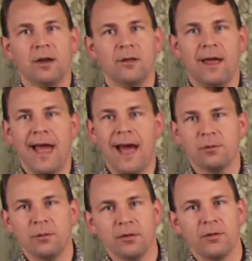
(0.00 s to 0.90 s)
The
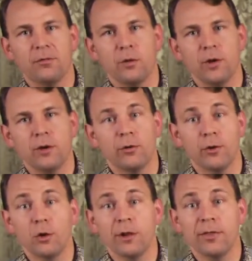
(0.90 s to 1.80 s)
atoms and the void are
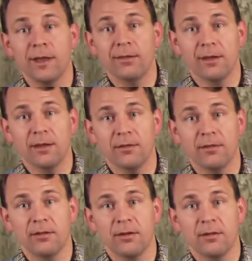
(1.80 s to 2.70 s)
the only things in
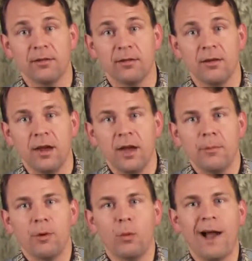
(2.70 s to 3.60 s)
existence.
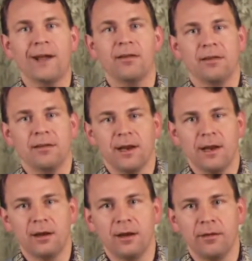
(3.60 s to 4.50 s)
But why is it that
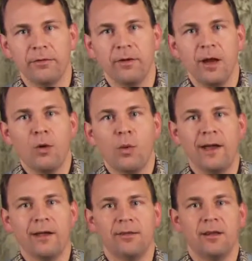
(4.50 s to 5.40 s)
I love?
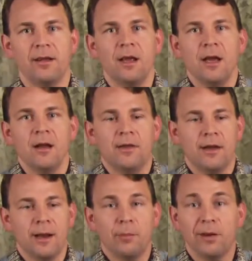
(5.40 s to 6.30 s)
Why is it
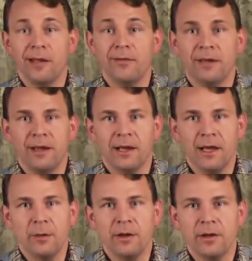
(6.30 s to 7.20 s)
that I believe in
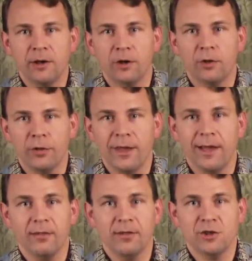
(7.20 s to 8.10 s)
immaterial
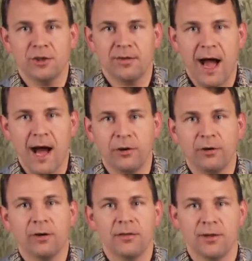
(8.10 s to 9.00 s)
things such as
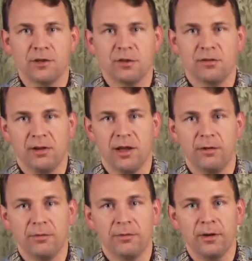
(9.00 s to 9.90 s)
honor, such as
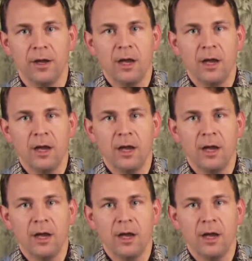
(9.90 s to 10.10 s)
love?